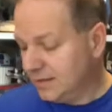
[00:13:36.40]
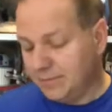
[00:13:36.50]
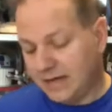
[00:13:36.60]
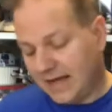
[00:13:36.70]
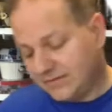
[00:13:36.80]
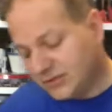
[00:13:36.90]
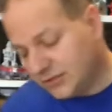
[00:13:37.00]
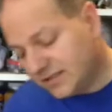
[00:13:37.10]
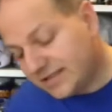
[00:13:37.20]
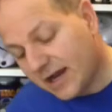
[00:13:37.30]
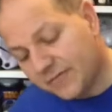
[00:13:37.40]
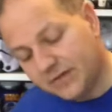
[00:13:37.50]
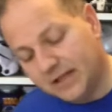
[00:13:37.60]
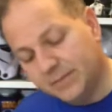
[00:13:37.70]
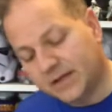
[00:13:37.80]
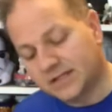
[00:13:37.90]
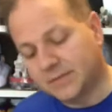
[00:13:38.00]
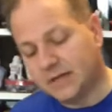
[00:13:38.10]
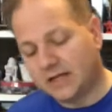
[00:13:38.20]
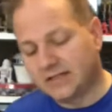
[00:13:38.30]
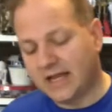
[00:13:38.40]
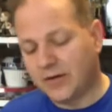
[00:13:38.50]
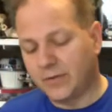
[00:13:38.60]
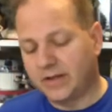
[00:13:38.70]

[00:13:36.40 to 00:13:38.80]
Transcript: But I have to do this carefully because I'm not getting